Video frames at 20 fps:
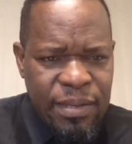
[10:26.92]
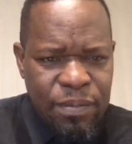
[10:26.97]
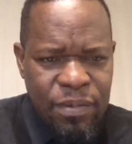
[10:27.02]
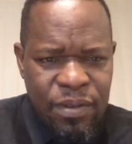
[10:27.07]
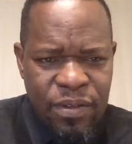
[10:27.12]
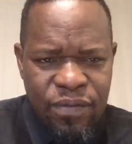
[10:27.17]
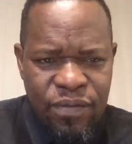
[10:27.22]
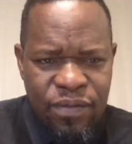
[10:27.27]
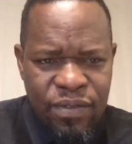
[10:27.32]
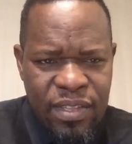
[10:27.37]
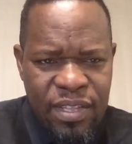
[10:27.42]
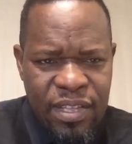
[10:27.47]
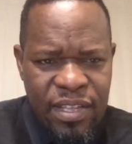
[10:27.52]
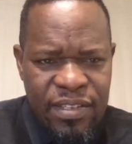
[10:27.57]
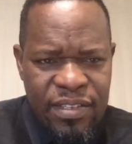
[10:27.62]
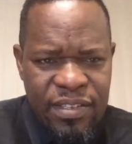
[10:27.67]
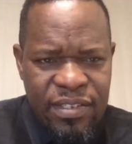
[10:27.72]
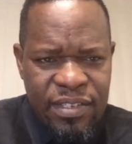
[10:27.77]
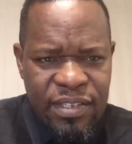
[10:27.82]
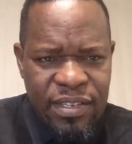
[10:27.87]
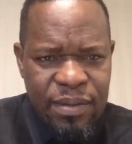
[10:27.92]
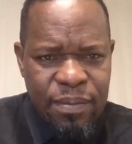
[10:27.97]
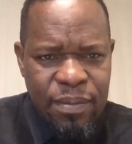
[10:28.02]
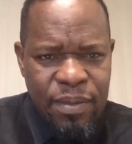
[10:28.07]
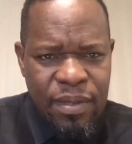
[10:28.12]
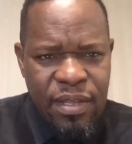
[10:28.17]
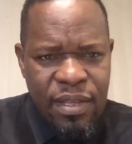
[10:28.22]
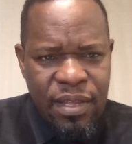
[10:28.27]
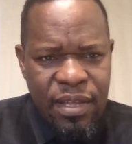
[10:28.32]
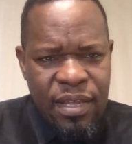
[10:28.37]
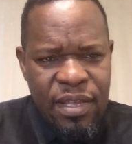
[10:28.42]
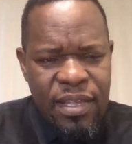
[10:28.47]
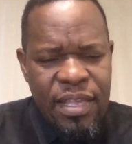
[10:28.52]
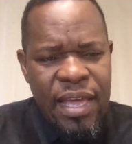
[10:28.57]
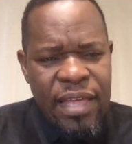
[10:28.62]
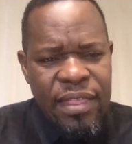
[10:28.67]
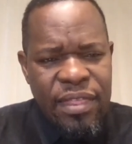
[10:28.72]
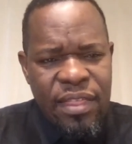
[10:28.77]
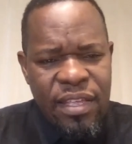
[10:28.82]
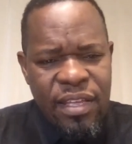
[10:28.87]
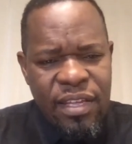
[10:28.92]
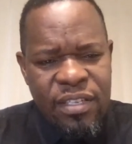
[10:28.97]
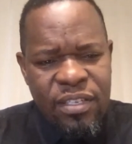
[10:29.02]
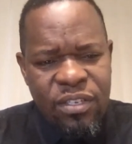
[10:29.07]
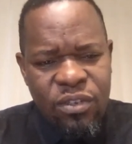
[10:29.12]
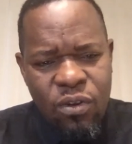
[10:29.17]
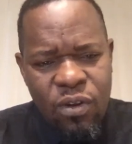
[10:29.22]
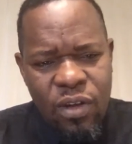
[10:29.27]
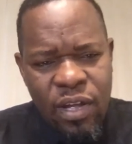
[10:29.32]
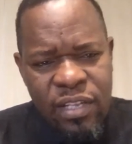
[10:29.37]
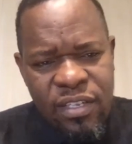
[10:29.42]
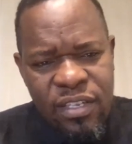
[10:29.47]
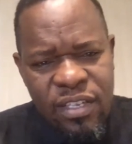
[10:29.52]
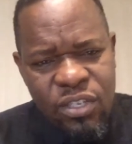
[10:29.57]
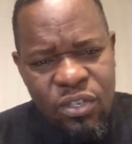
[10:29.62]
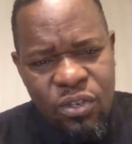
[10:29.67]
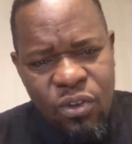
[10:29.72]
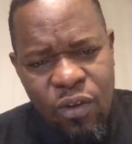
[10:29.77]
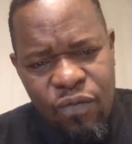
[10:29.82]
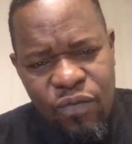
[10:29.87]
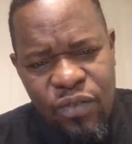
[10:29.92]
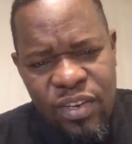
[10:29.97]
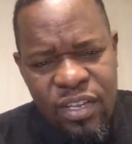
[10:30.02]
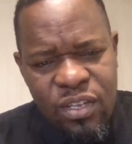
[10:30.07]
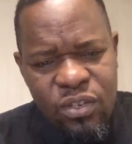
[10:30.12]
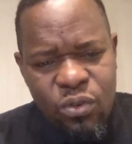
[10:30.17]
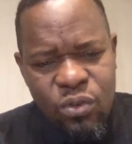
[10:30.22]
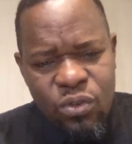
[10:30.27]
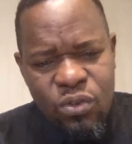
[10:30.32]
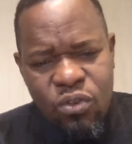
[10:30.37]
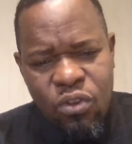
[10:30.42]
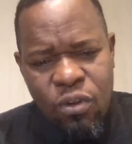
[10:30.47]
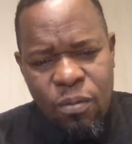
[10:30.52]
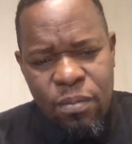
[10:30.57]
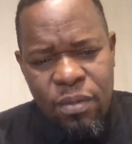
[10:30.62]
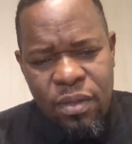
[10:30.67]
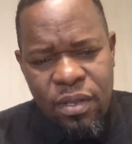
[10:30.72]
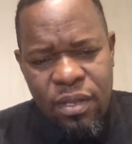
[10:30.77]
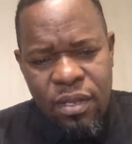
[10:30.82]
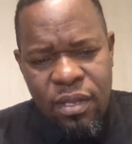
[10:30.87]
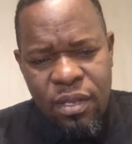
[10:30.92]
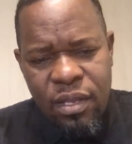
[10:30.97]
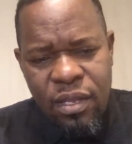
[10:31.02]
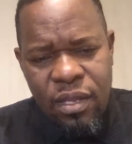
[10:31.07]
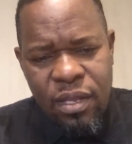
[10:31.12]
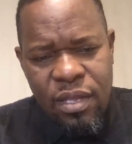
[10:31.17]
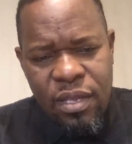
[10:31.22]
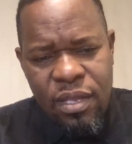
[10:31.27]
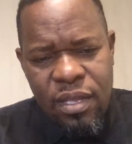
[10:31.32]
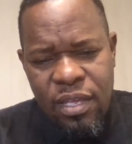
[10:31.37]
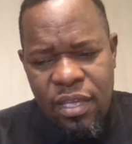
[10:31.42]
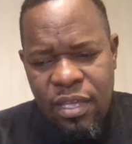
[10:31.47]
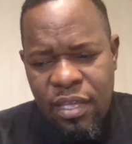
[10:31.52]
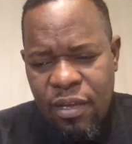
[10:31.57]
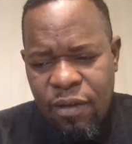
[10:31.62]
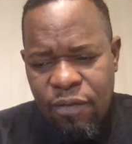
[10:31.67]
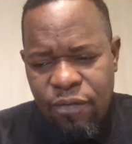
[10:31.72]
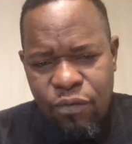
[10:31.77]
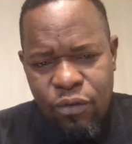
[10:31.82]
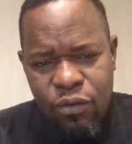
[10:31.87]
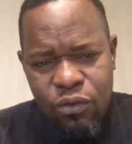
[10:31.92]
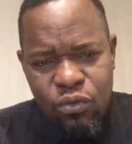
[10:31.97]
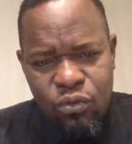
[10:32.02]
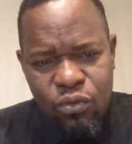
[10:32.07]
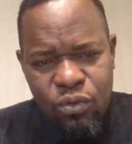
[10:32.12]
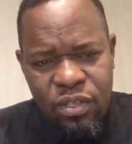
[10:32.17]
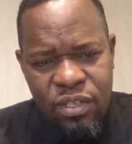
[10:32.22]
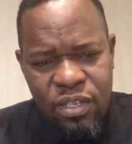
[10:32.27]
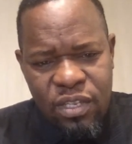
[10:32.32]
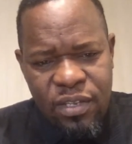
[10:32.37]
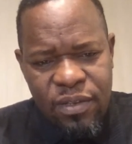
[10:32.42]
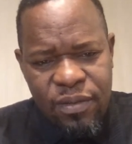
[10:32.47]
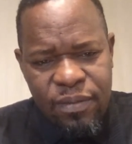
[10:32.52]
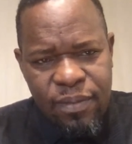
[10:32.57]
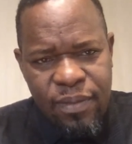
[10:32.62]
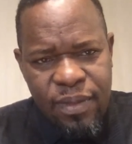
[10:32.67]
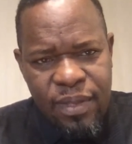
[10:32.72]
if there's yeah, I think it's convenient to stop here for today.